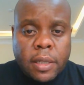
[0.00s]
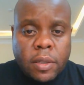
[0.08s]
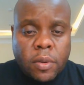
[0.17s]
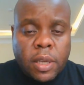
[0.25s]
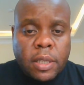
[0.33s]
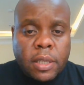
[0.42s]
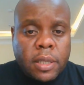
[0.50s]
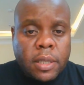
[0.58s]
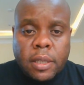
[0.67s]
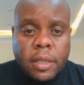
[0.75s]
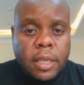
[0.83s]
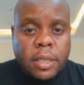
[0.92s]
So
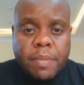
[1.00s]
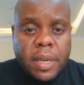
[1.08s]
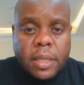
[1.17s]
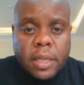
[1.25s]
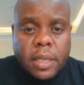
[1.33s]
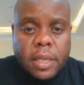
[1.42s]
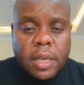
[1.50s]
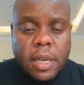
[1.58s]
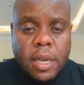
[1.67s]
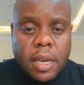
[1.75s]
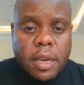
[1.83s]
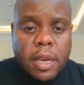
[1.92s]
it's just basic,
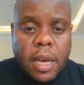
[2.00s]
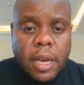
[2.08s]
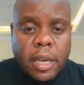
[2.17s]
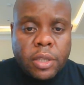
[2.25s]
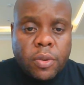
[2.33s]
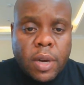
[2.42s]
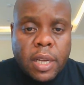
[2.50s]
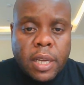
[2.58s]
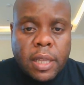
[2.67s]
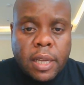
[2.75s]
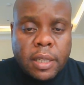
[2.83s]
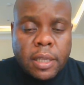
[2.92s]

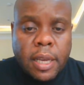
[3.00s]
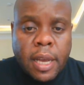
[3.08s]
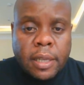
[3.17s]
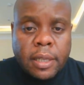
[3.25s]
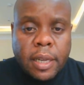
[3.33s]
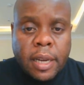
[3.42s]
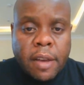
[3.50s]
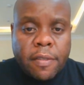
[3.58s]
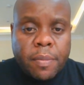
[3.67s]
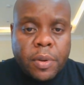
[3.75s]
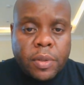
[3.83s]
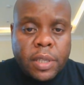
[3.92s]
ensuring that there's
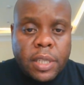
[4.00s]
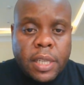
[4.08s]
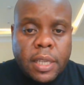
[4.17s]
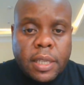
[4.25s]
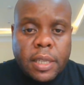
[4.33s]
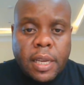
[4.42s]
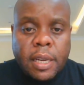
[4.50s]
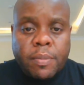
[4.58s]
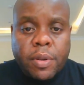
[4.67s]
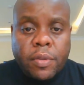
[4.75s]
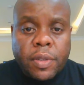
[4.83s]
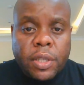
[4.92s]
enough procedures and
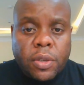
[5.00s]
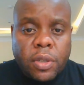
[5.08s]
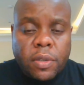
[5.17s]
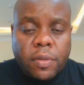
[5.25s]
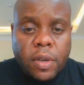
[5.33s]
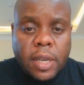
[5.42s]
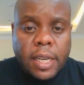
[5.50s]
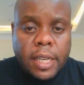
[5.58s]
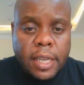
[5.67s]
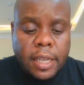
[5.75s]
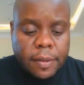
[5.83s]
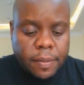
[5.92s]
provisions for
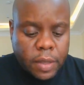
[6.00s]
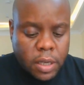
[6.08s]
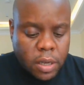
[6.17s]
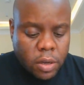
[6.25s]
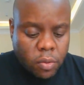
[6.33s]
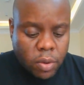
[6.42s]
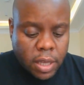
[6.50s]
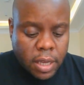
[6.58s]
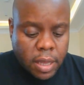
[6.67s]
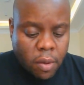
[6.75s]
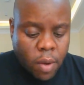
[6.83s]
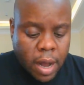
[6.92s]
cleaning within
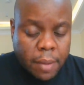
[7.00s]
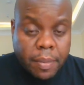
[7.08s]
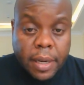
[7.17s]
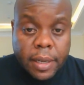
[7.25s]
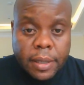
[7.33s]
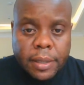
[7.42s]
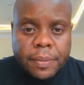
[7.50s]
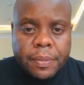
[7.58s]
the workplace.